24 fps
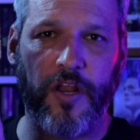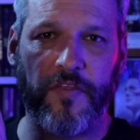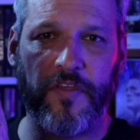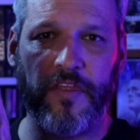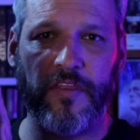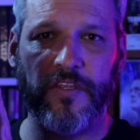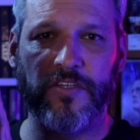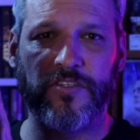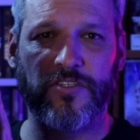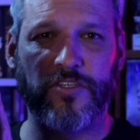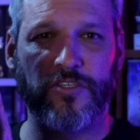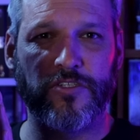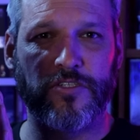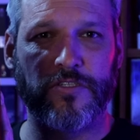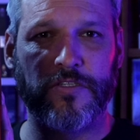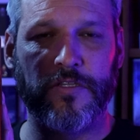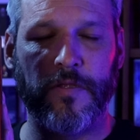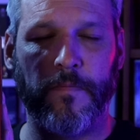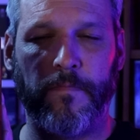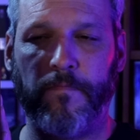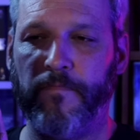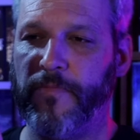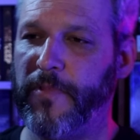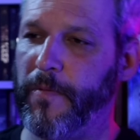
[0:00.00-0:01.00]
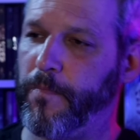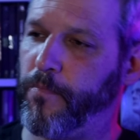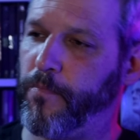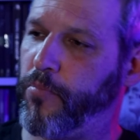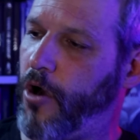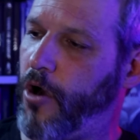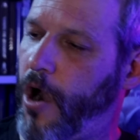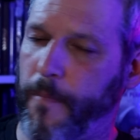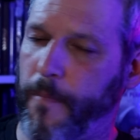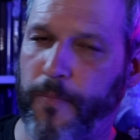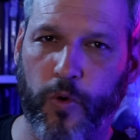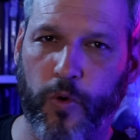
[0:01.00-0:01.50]
I think this is the
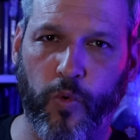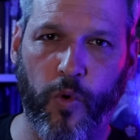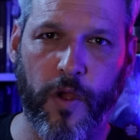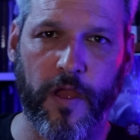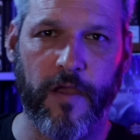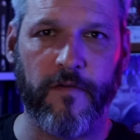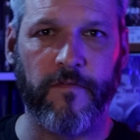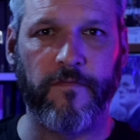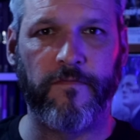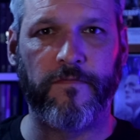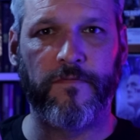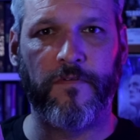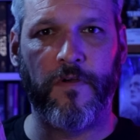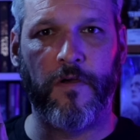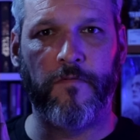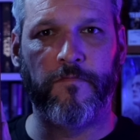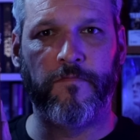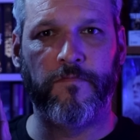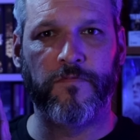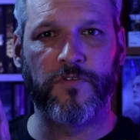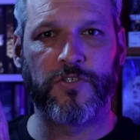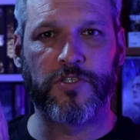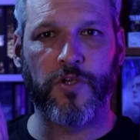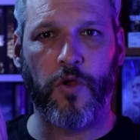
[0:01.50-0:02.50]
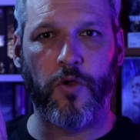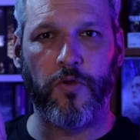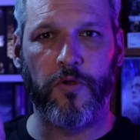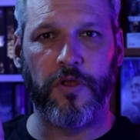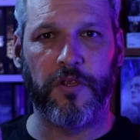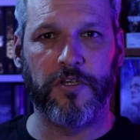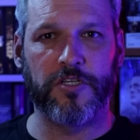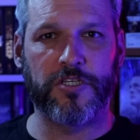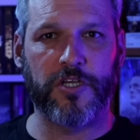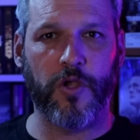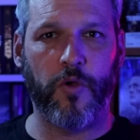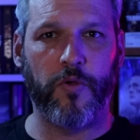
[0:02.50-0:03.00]
proper way of
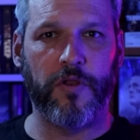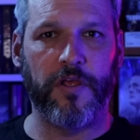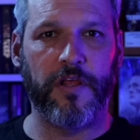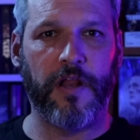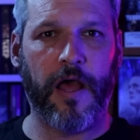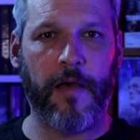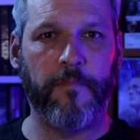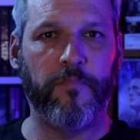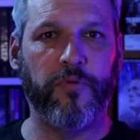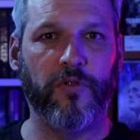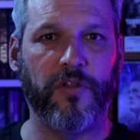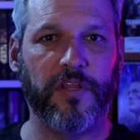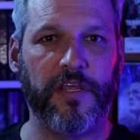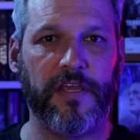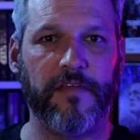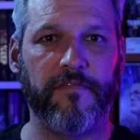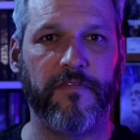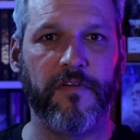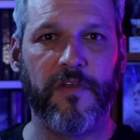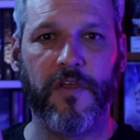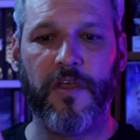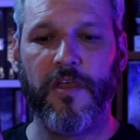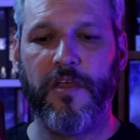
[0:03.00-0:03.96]
showing it, I believe.